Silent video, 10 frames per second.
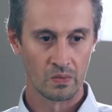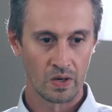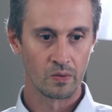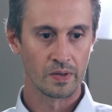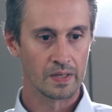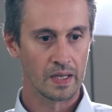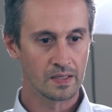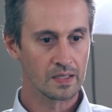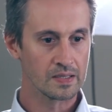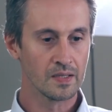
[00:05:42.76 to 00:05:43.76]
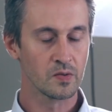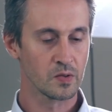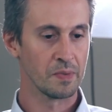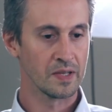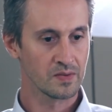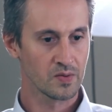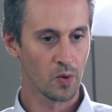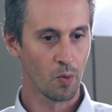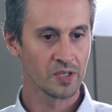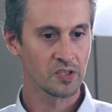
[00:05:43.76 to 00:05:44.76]
Wow, and uh, since you spent
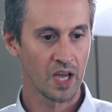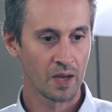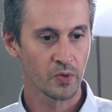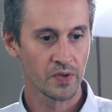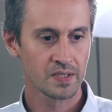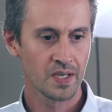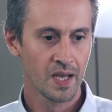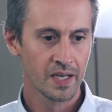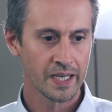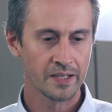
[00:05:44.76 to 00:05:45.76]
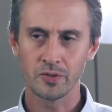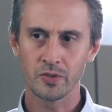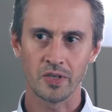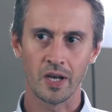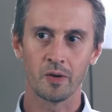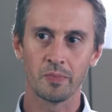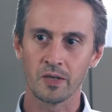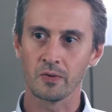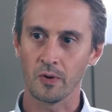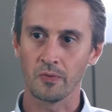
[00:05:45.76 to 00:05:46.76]
so much time with this, can you share a bit
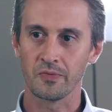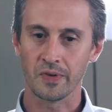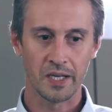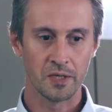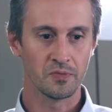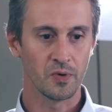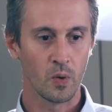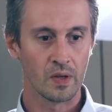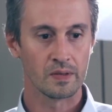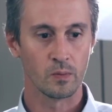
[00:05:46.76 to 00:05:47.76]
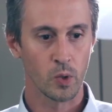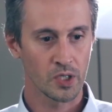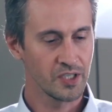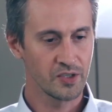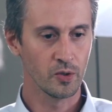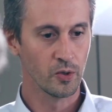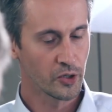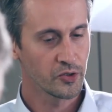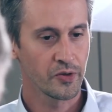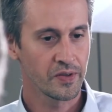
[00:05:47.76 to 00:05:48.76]
of, of info what did you learn
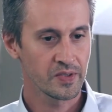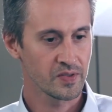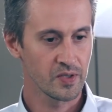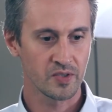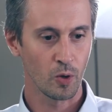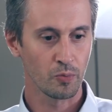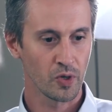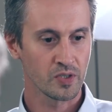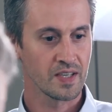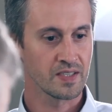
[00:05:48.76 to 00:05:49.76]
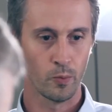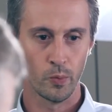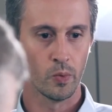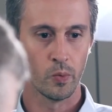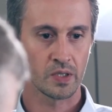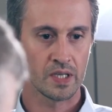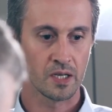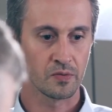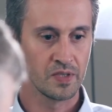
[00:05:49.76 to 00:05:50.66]
during this, this whole process and what kind of